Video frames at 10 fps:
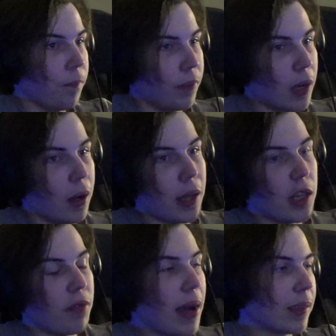And the
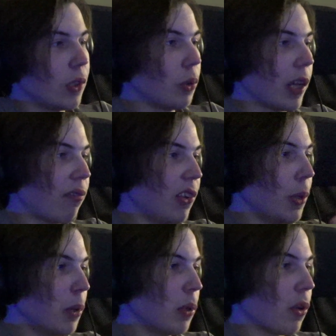fact that you, like, film
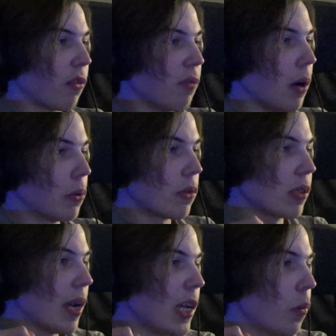it with your phone
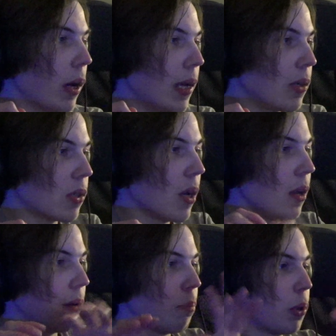sideways,
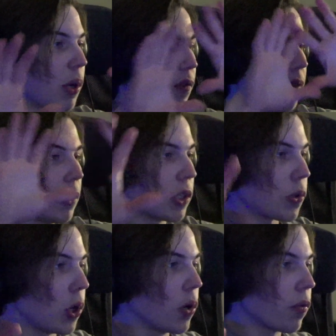put a filter
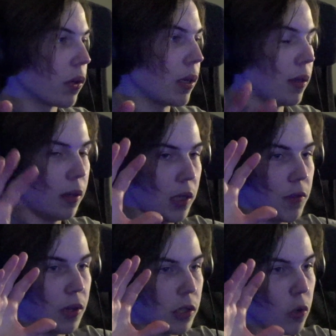over it, if
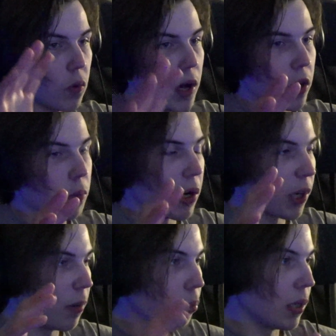there's a watermark
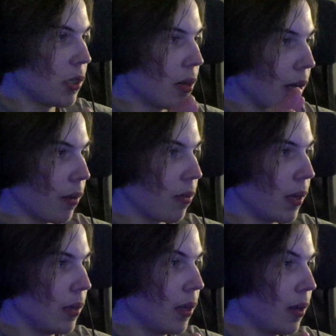and print it on the
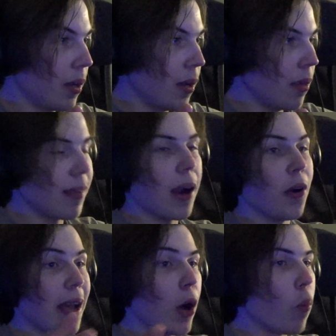thing, there are
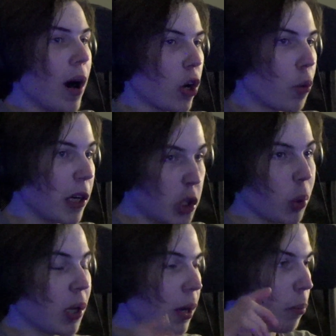now watermarks you
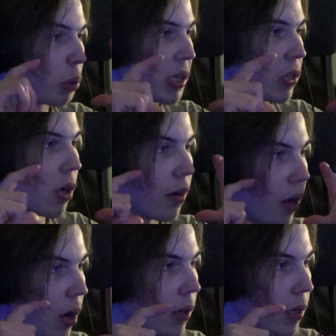can imprint on
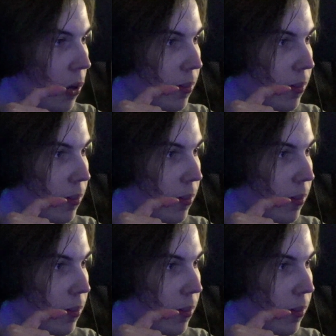audio.